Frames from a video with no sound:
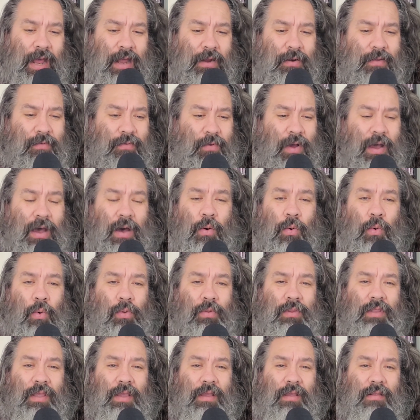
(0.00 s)
I don't even know how
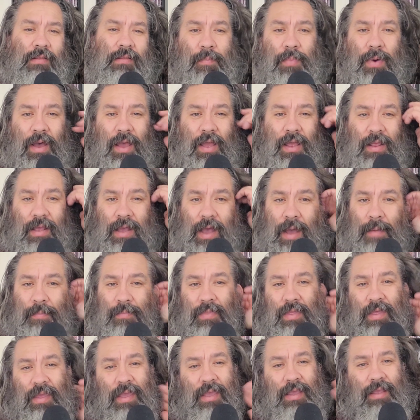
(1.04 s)
old he is, but I'm
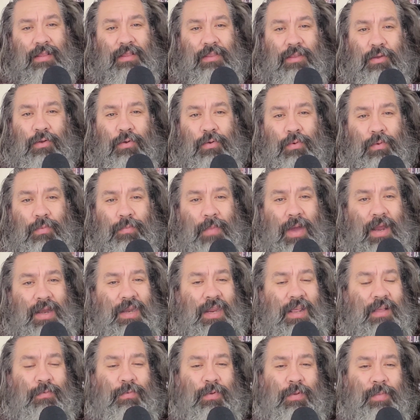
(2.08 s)
like, dude, my
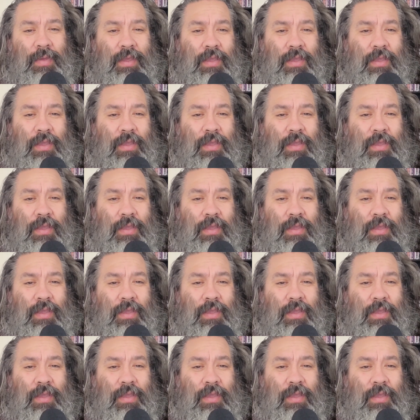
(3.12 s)
knees would be